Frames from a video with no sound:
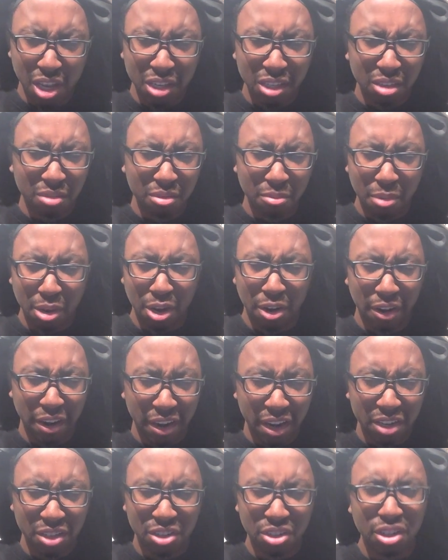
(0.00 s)
something about her
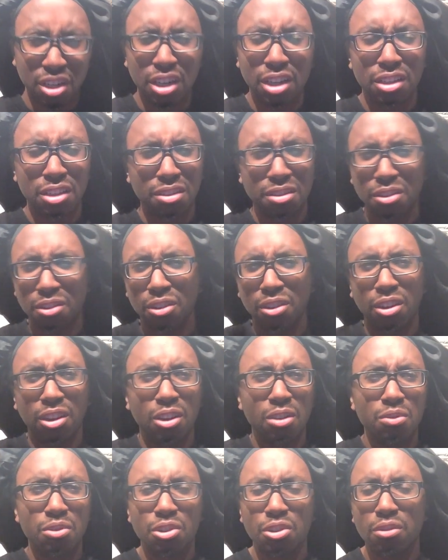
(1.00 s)
ass cheeks and her
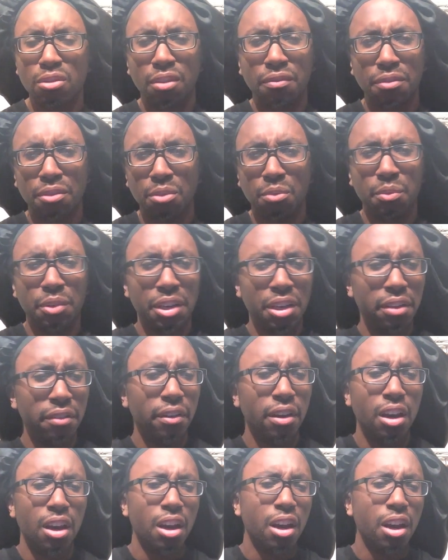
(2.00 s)
closure of her weave.